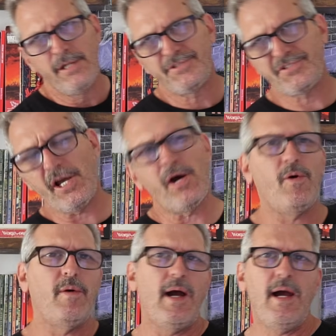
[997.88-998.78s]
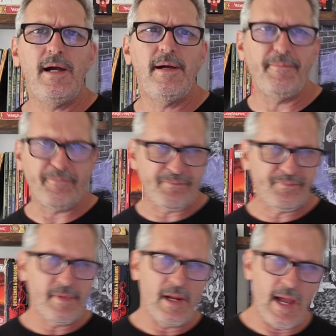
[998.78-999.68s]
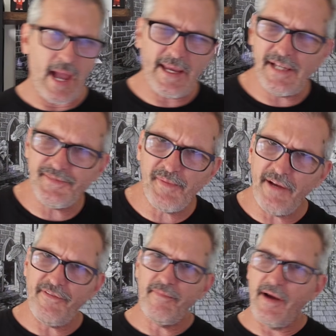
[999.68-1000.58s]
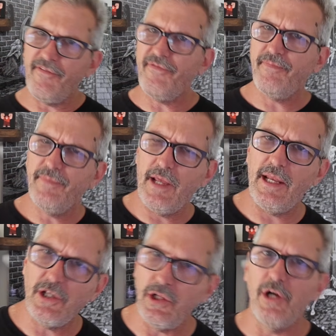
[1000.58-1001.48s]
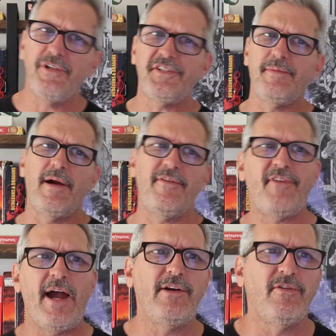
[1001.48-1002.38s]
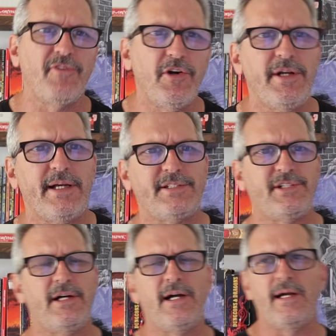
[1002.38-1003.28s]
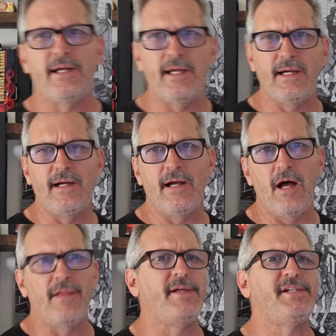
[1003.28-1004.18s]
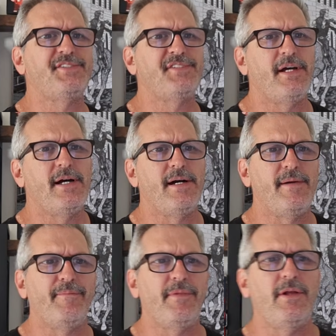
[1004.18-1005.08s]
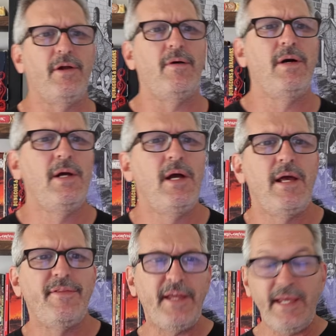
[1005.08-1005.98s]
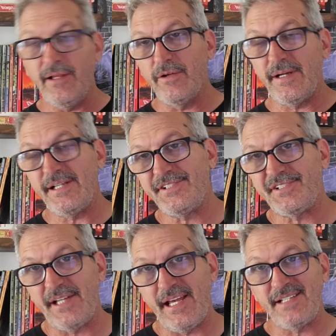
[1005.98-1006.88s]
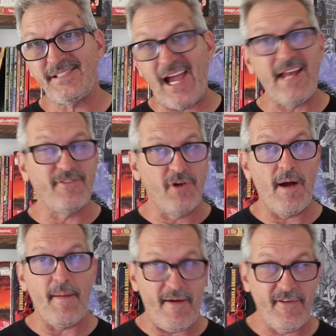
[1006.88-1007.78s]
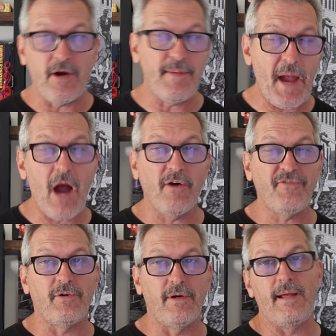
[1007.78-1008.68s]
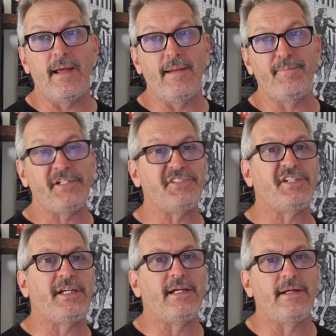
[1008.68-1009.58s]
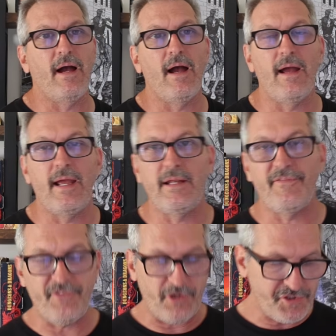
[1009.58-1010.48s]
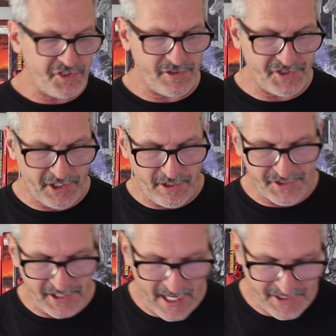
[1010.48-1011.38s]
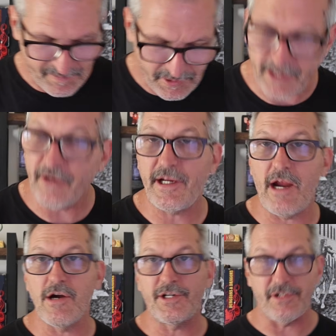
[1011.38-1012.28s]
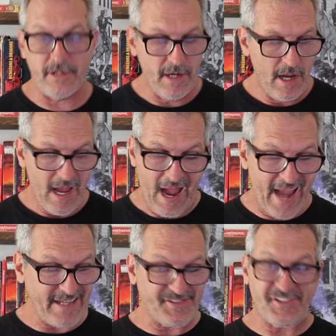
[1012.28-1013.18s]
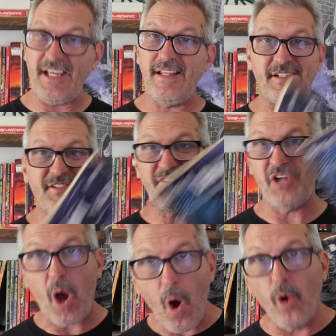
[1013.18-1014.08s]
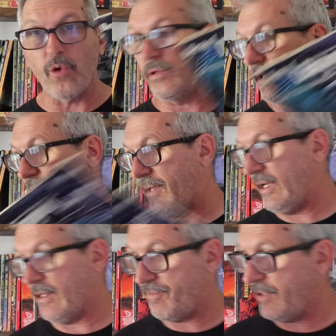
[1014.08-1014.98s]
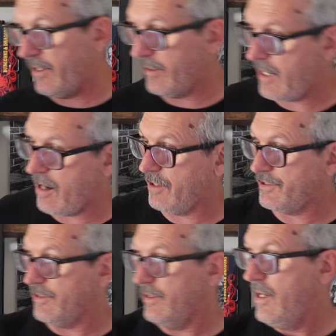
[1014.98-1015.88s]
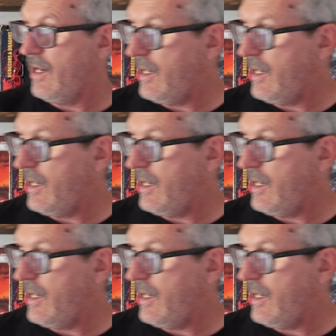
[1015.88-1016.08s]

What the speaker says: So, I guess in closing, my final verdict on this, the healer is kind of a very powerful NPC, and if you choose to use it as a player character, I could see this totally being a player character